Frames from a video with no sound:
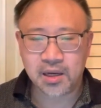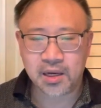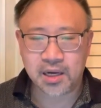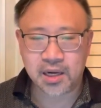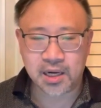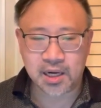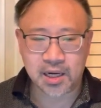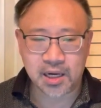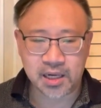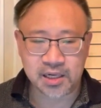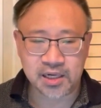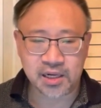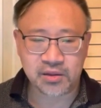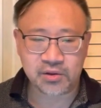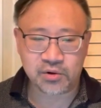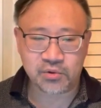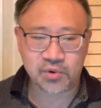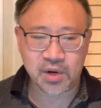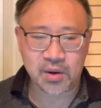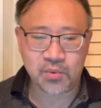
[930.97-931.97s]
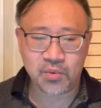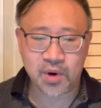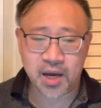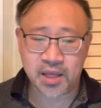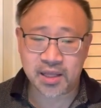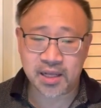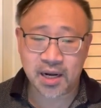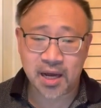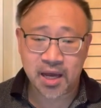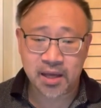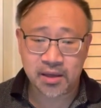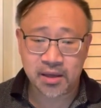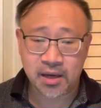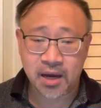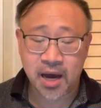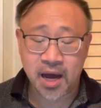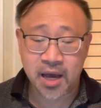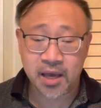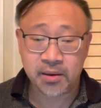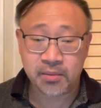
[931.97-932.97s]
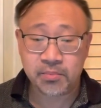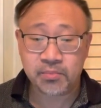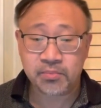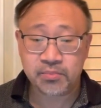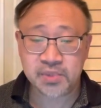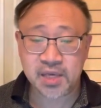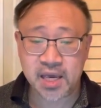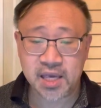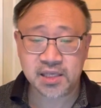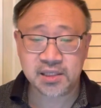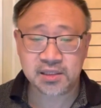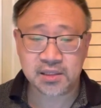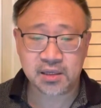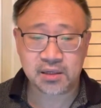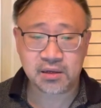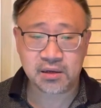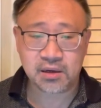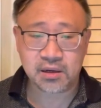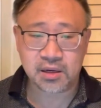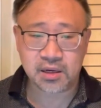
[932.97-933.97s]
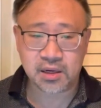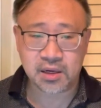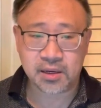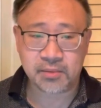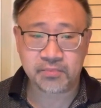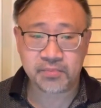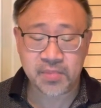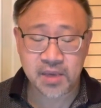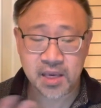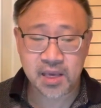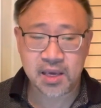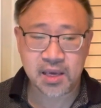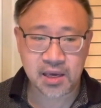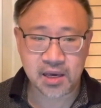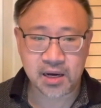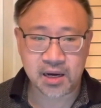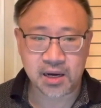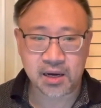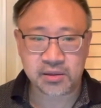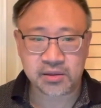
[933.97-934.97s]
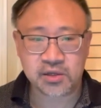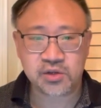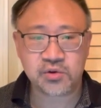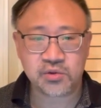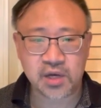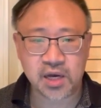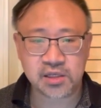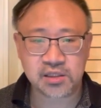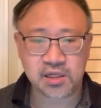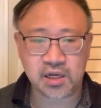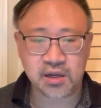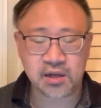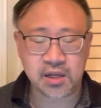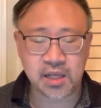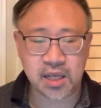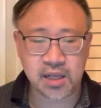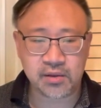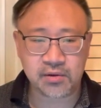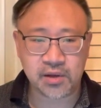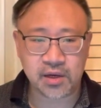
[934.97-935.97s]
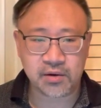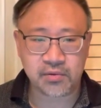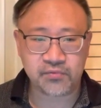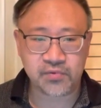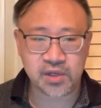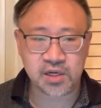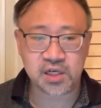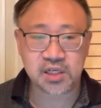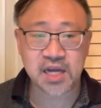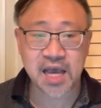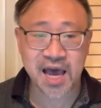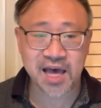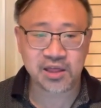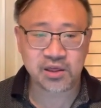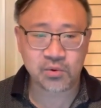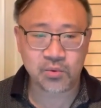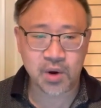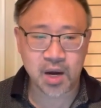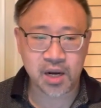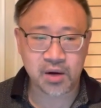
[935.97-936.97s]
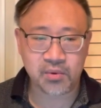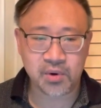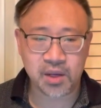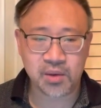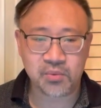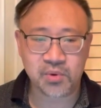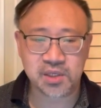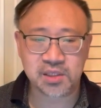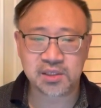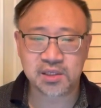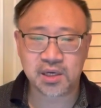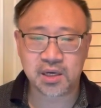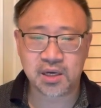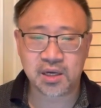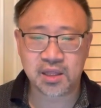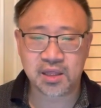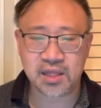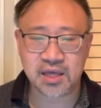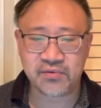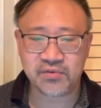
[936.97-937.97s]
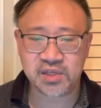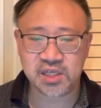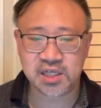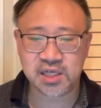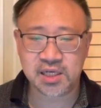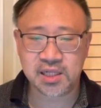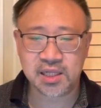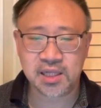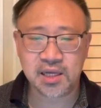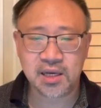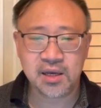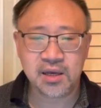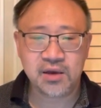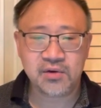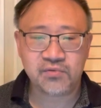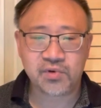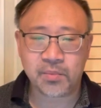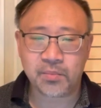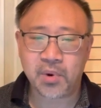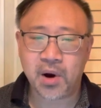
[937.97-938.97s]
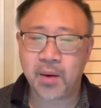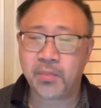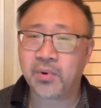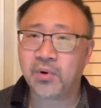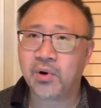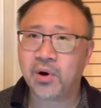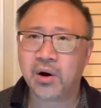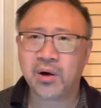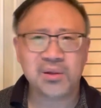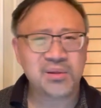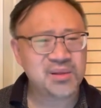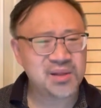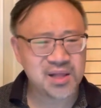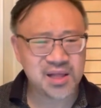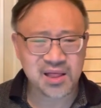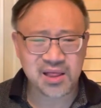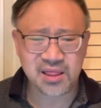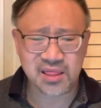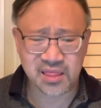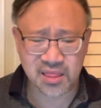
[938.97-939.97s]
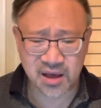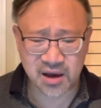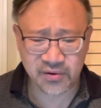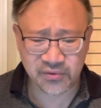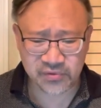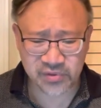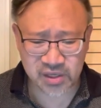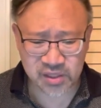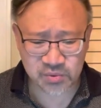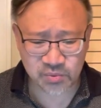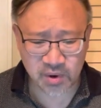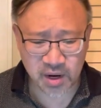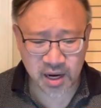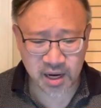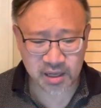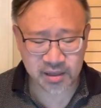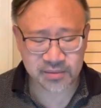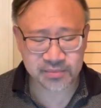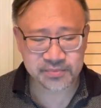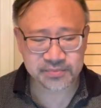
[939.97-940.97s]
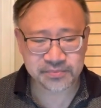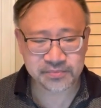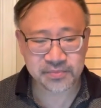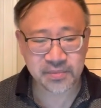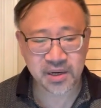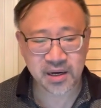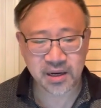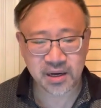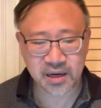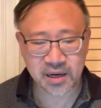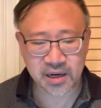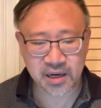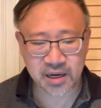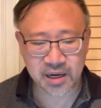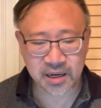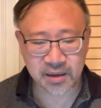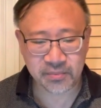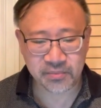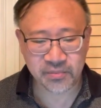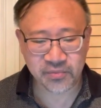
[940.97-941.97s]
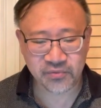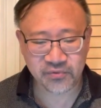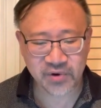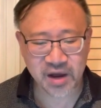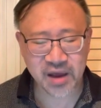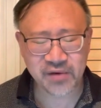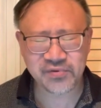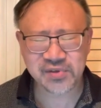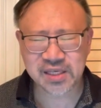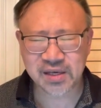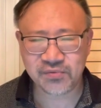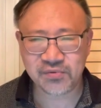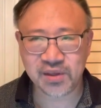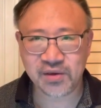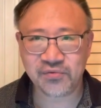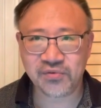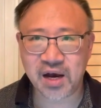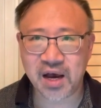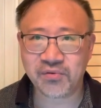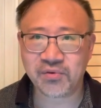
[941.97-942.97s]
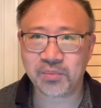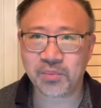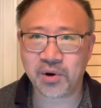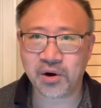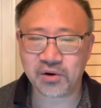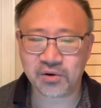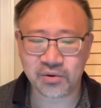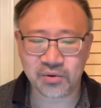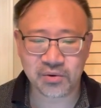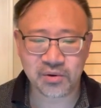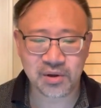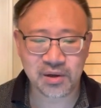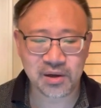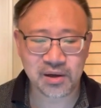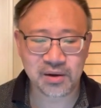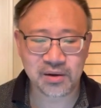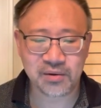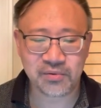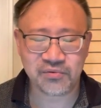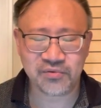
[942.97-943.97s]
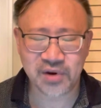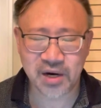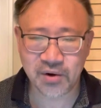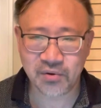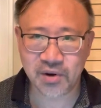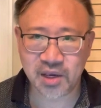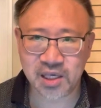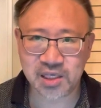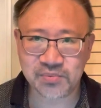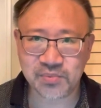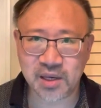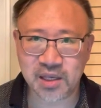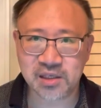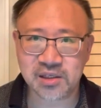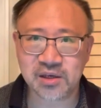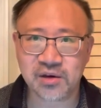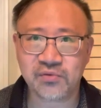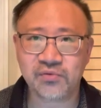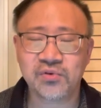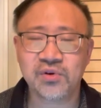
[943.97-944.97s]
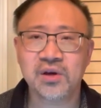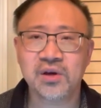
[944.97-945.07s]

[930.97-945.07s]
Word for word: Uh, another great wine that I, I tasted um, uh, the 2008 uh, vintage at the winery was uh, from Pomerol. Love this wine. Um, 575 a bottle, very expensive.